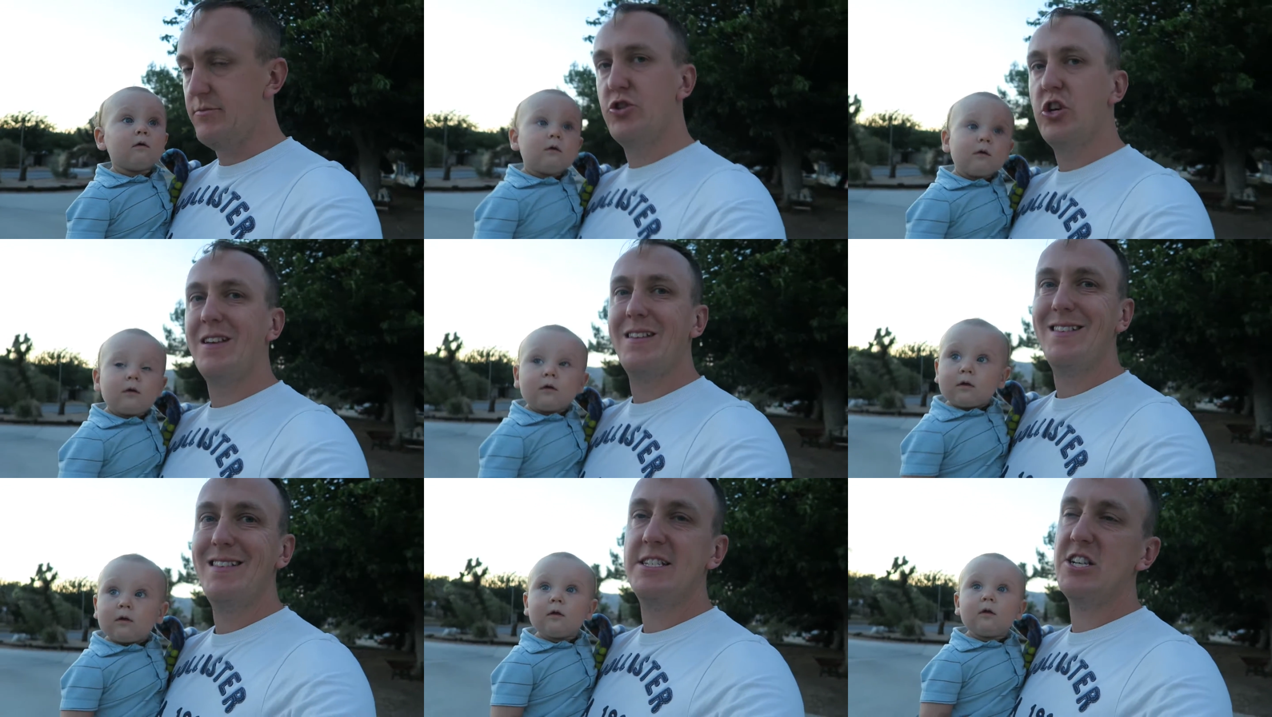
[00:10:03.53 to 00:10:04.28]
Speaker 1: some
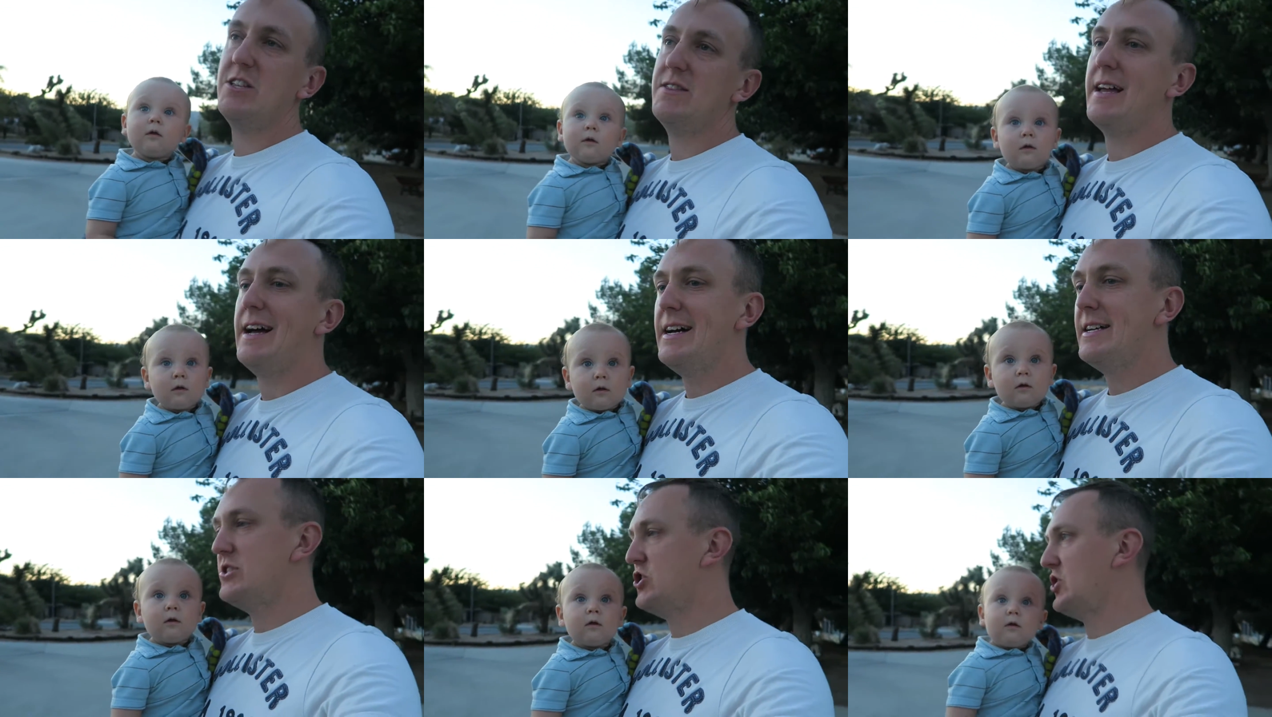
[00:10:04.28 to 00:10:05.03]
chicken, chicken
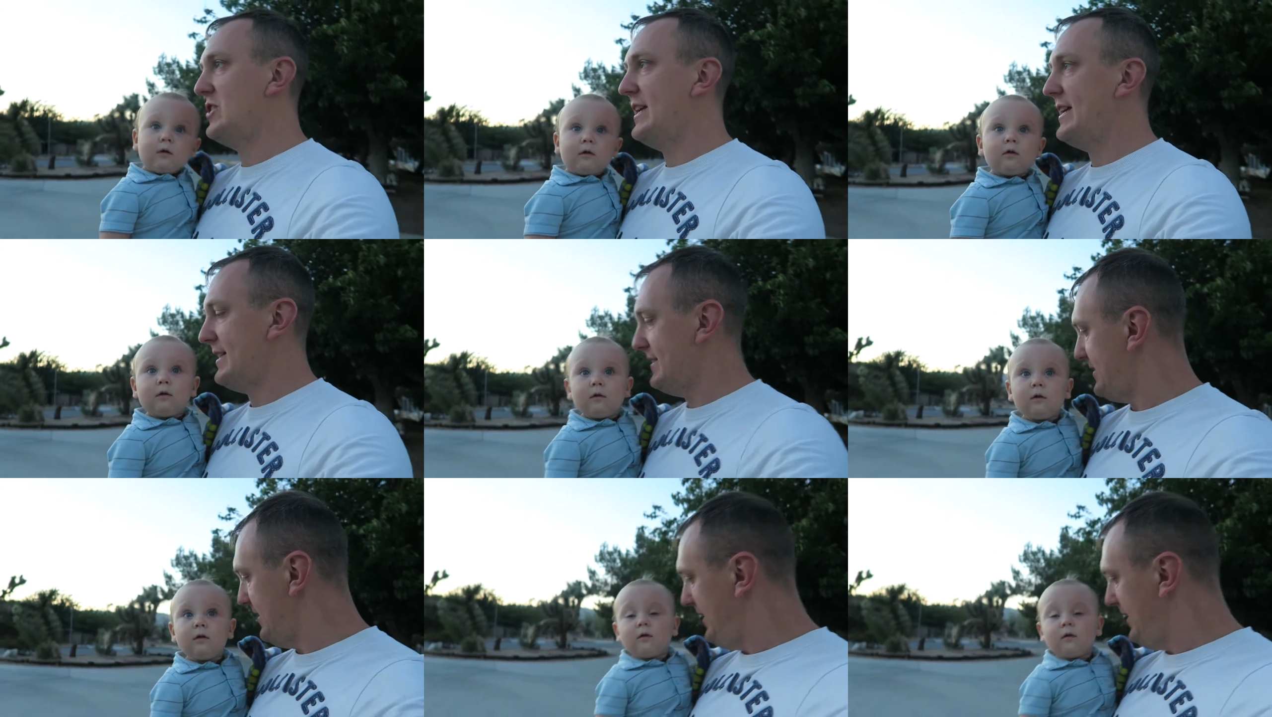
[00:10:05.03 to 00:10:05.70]
thighs, chicken legs.